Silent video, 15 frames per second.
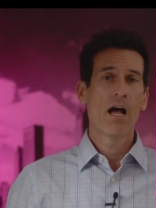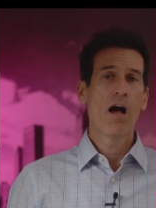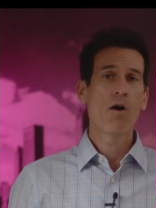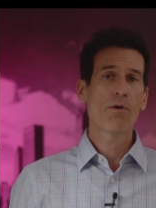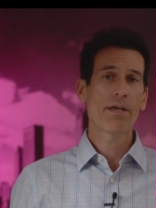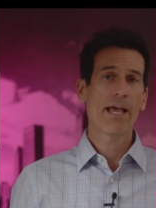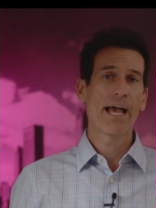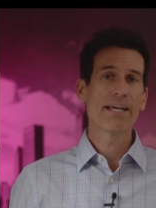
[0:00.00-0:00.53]

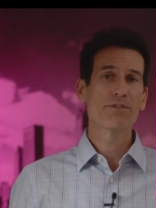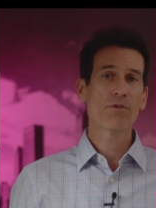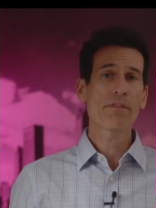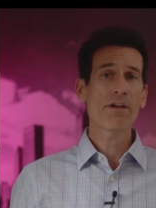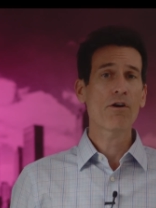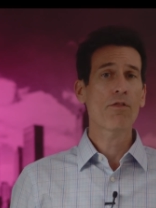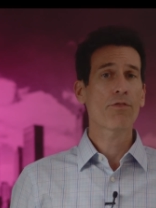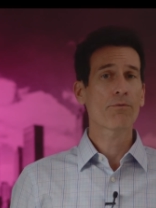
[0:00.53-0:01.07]
Okay, so
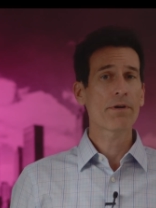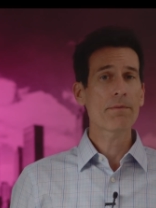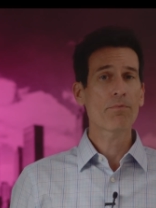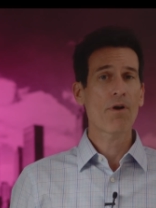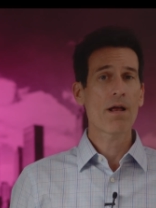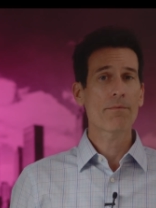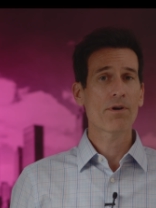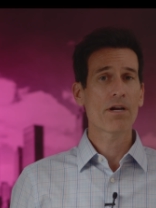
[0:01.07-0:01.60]
there are three
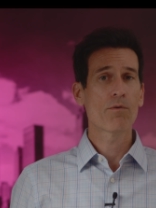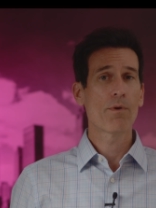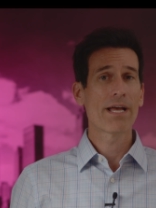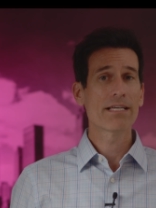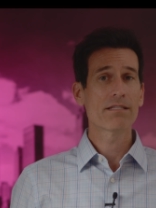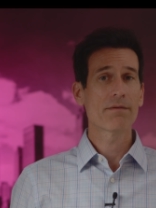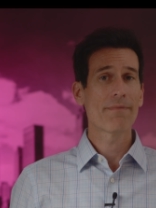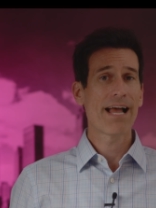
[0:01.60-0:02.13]
primary
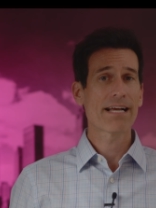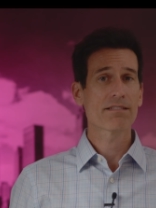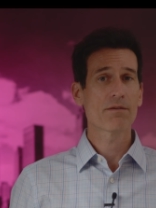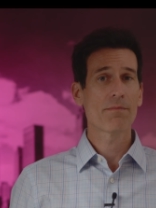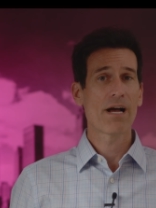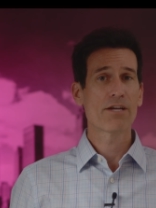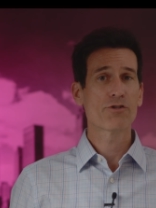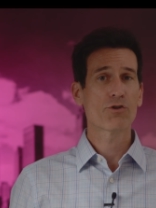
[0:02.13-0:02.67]
ways to
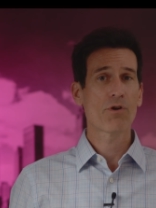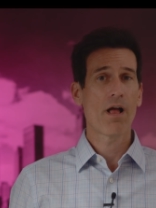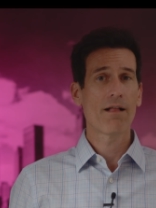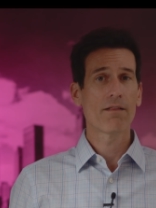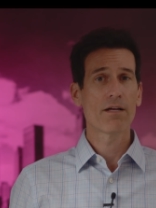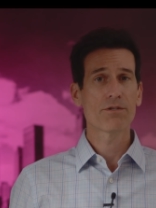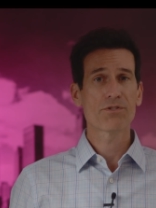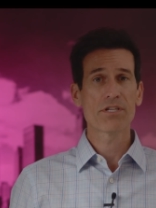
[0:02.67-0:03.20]
maximize your
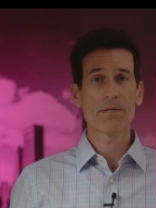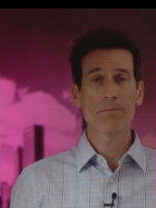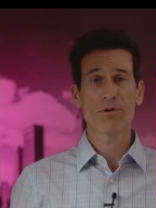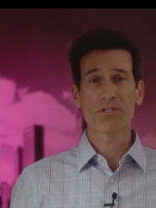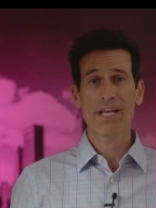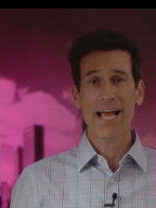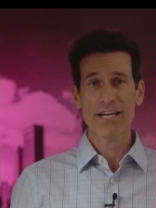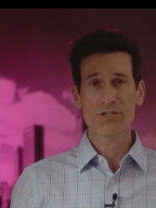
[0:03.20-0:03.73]
LLC
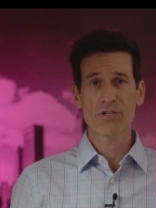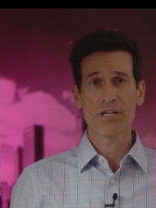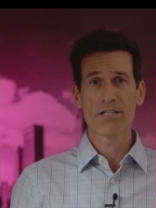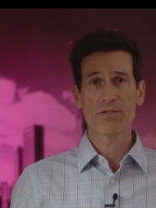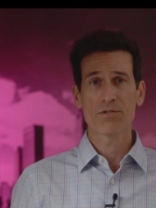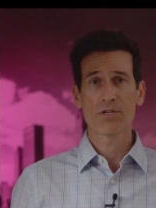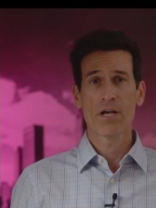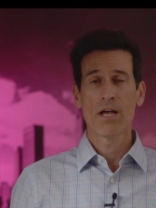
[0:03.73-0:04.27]

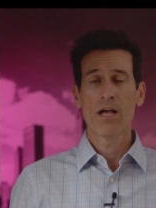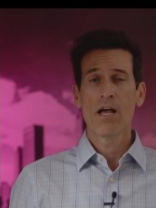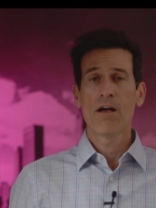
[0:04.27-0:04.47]
protections.